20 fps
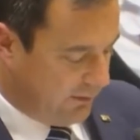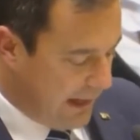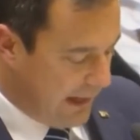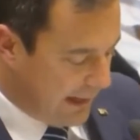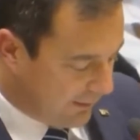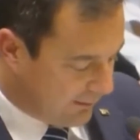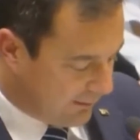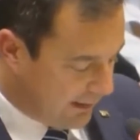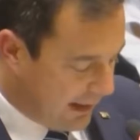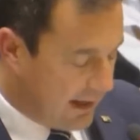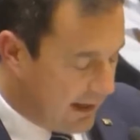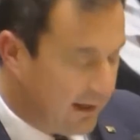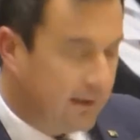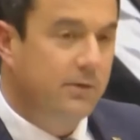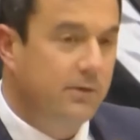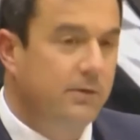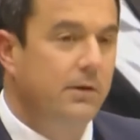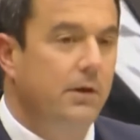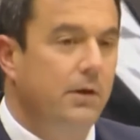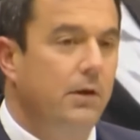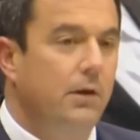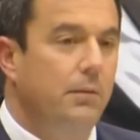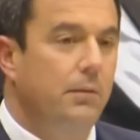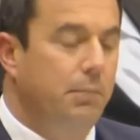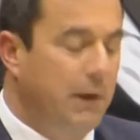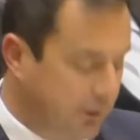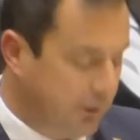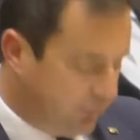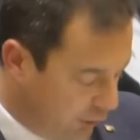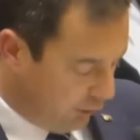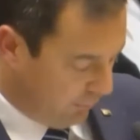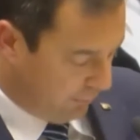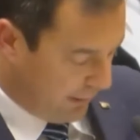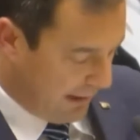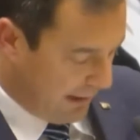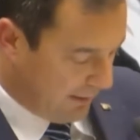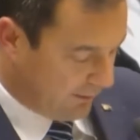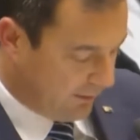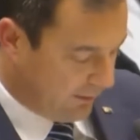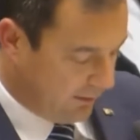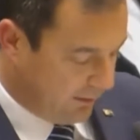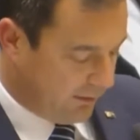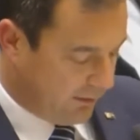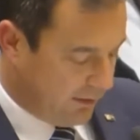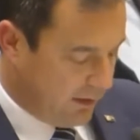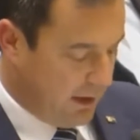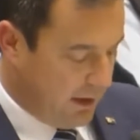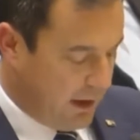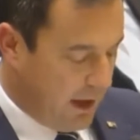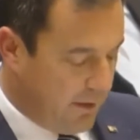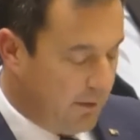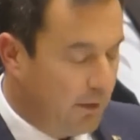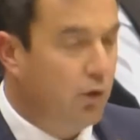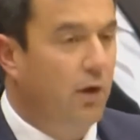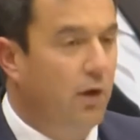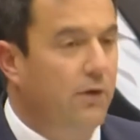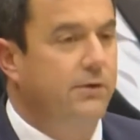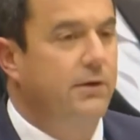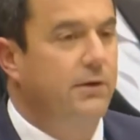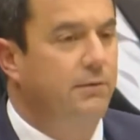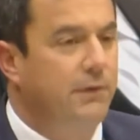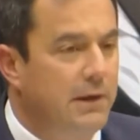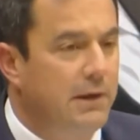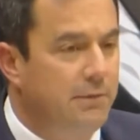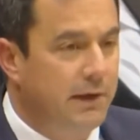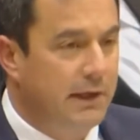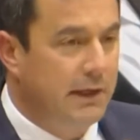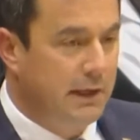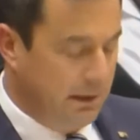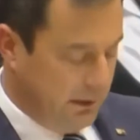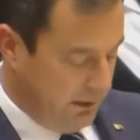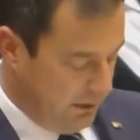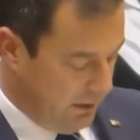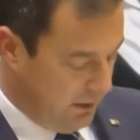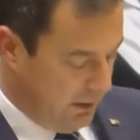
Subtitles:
tax hikes, petrol prices, and the cost of living